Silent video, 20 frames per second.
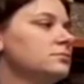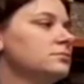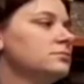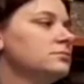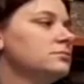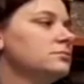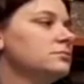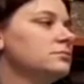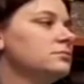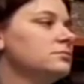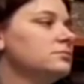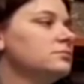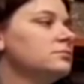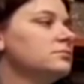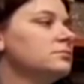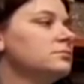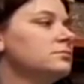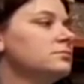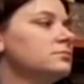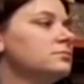
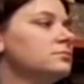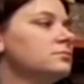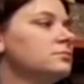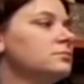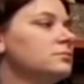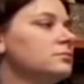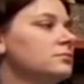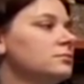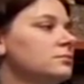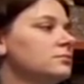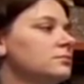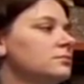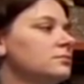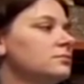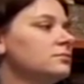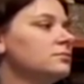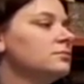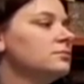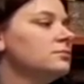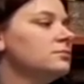
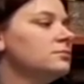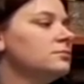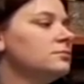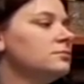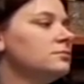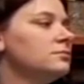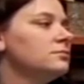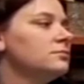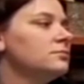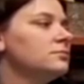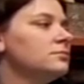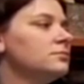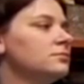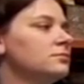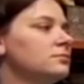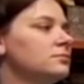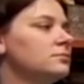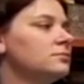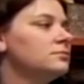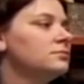
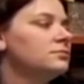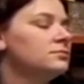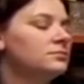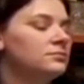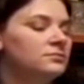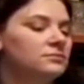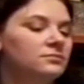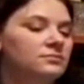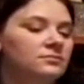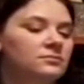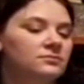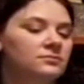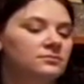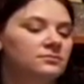The person shown says nothing.